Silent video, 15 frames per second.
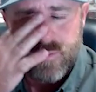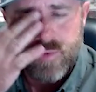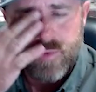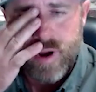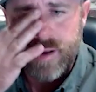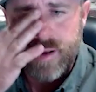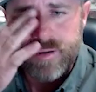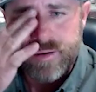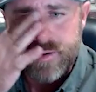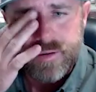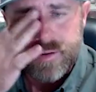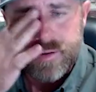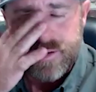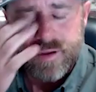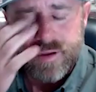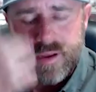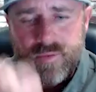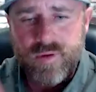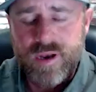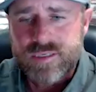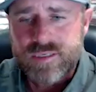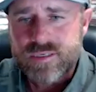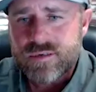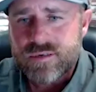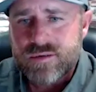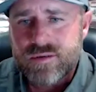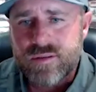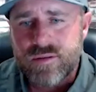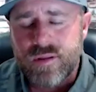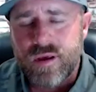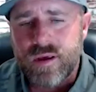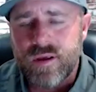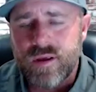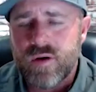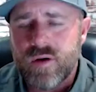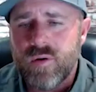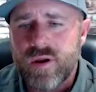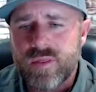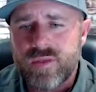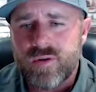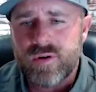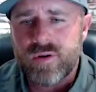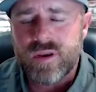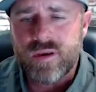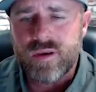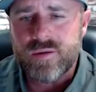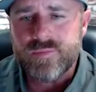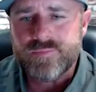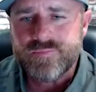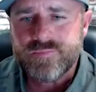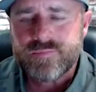Rhett. And Rhett's not quite 13.